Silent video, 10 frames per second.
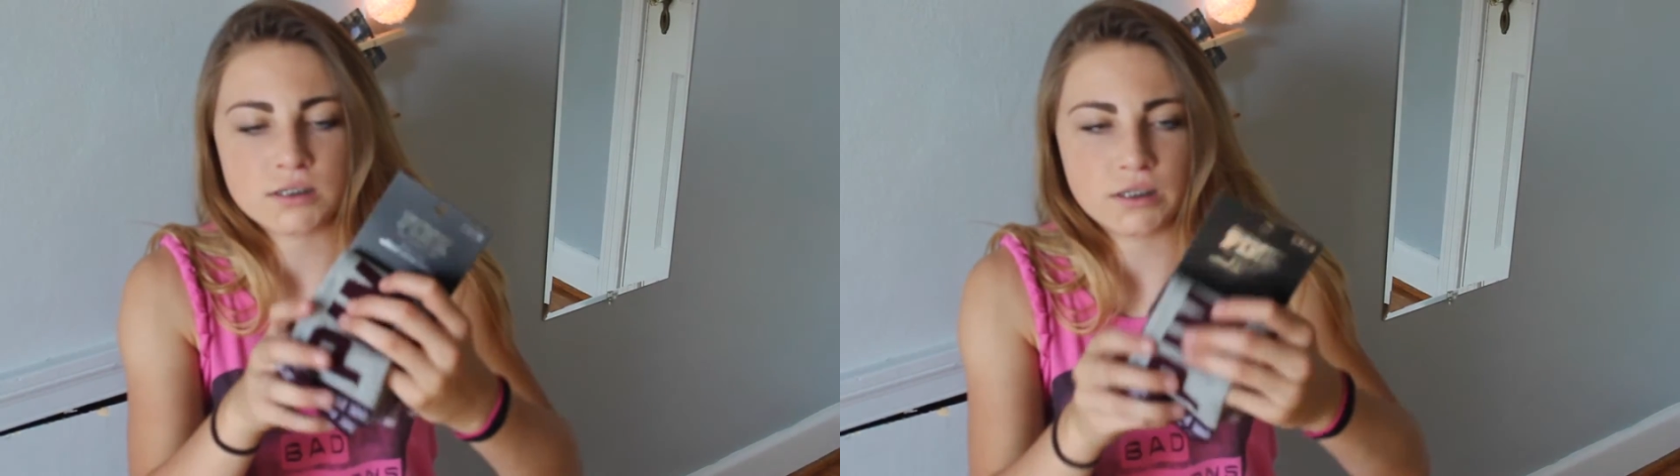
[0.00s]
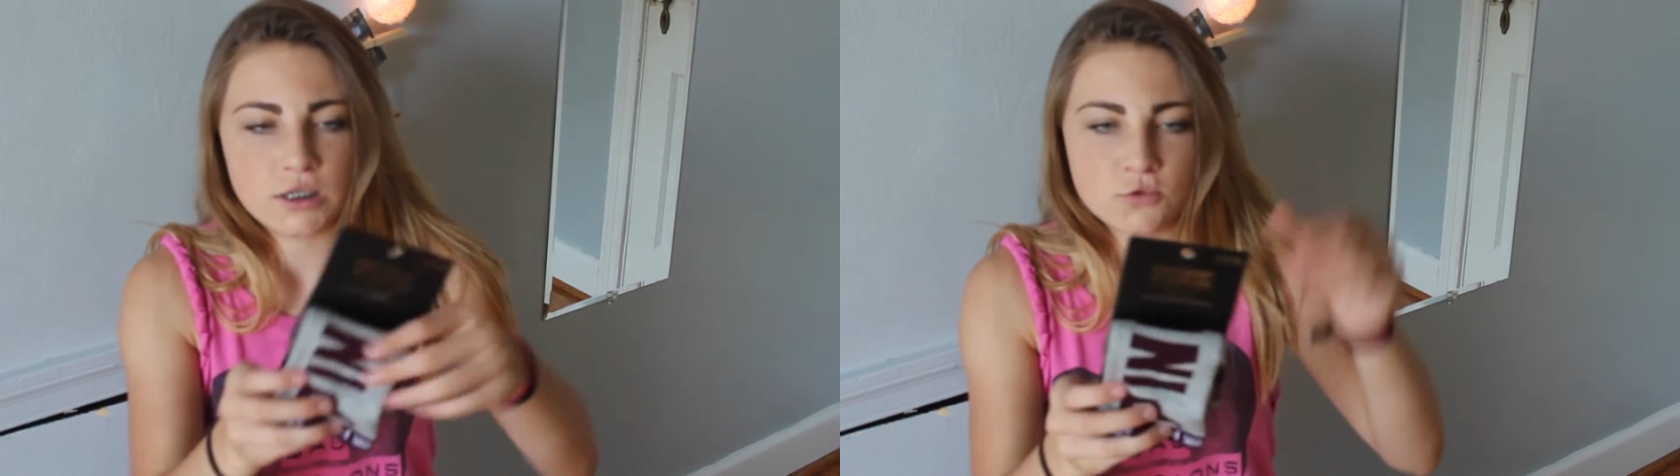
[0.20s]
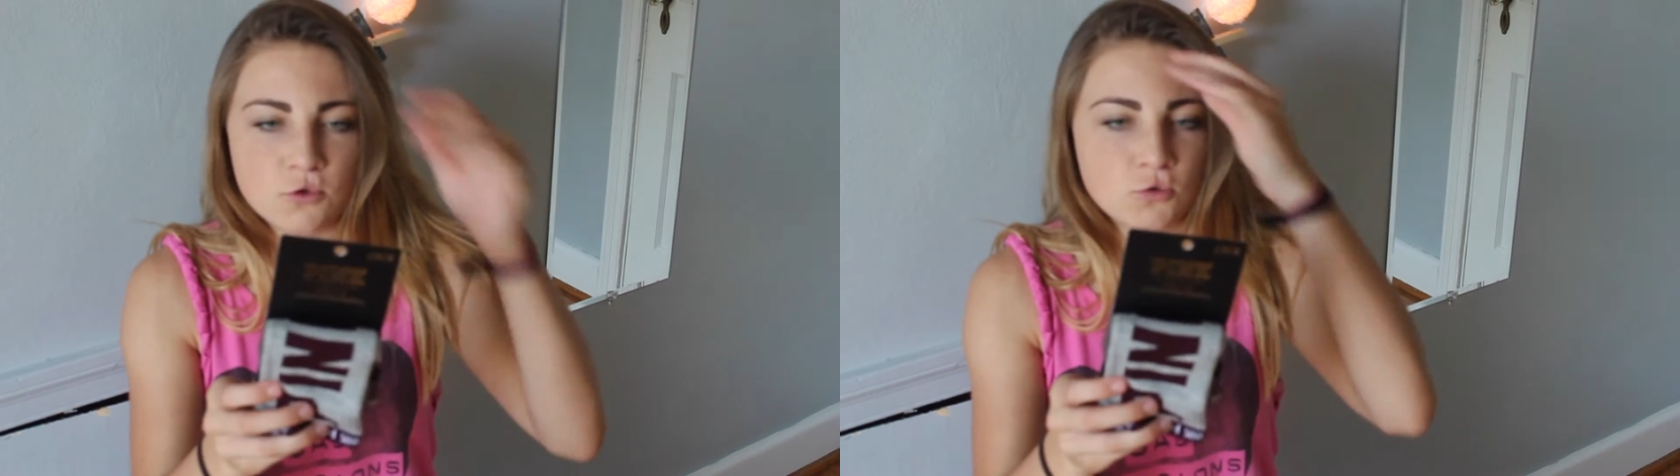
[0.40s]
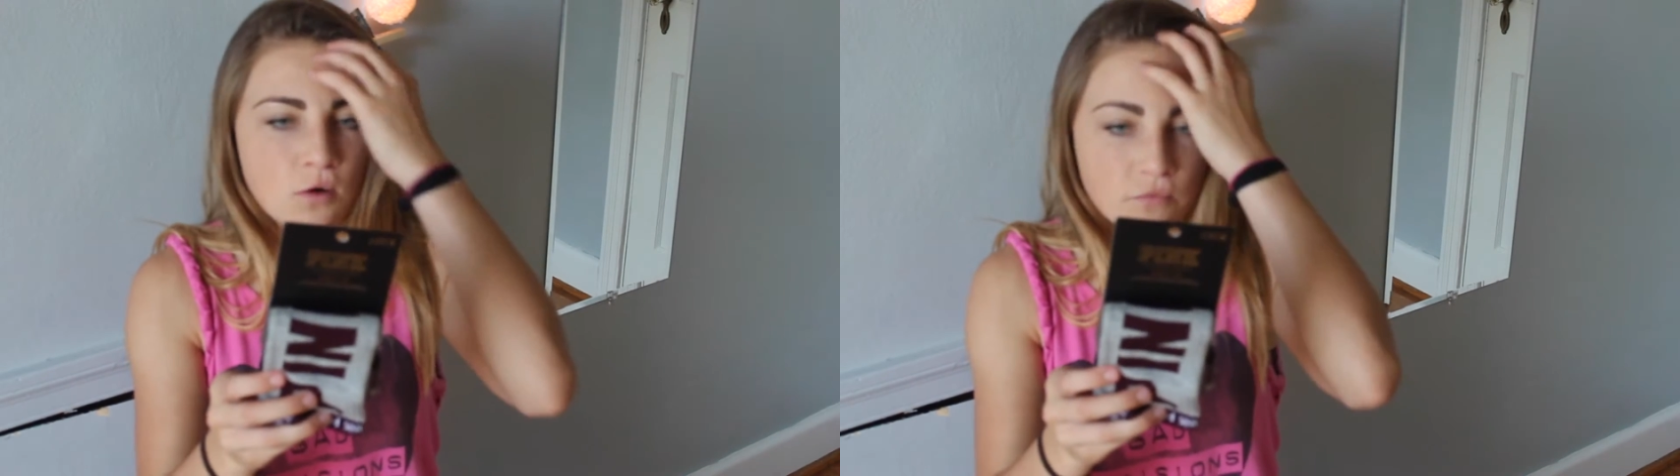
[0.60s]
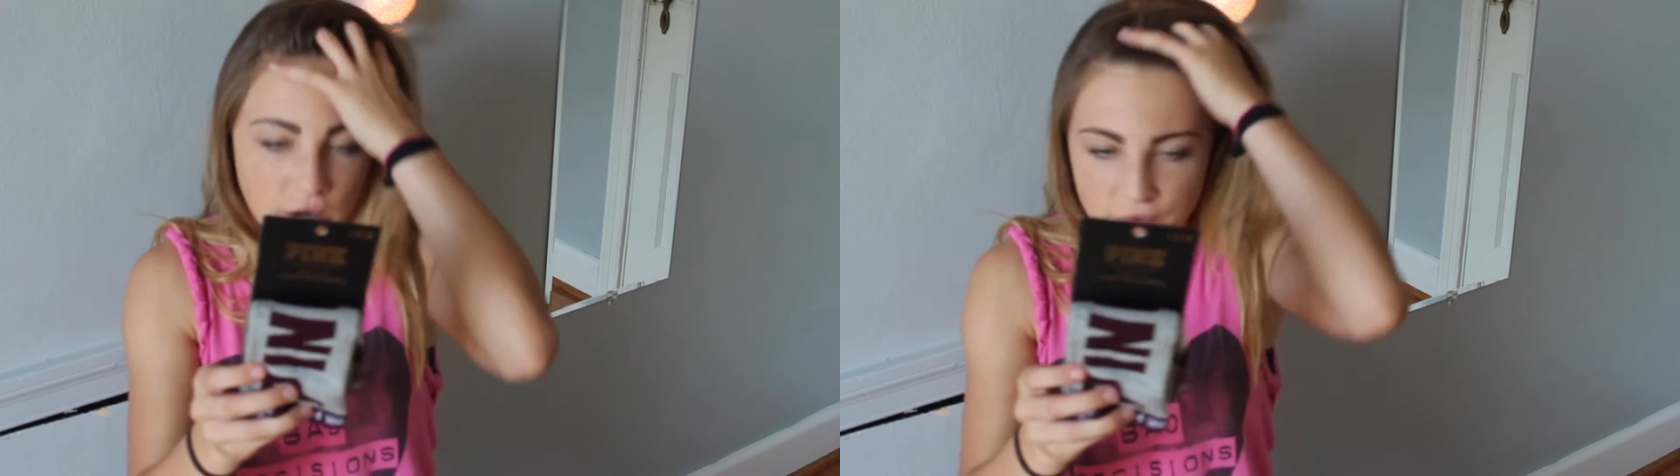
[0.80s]
and these were
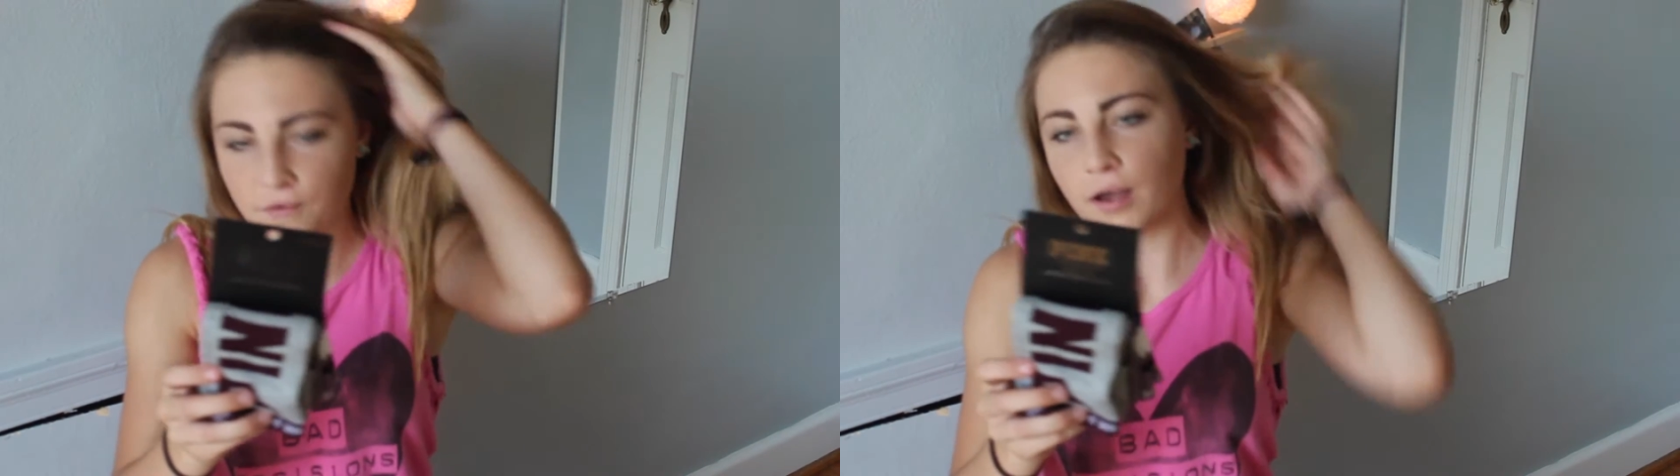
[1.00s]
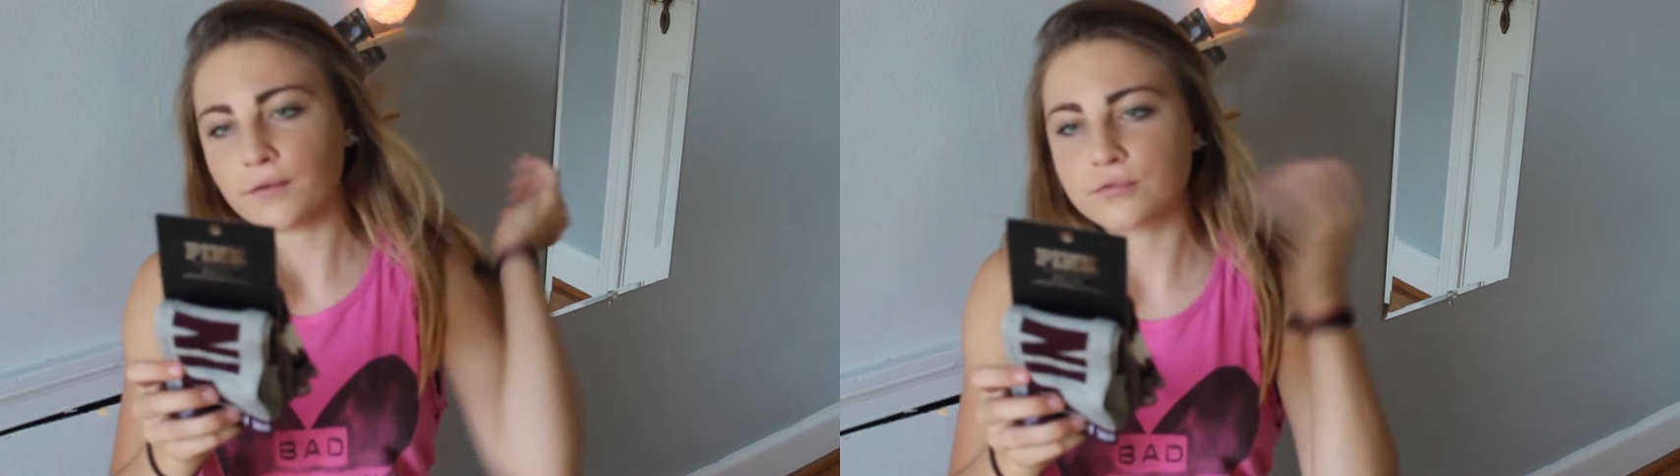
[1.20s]
$12.95.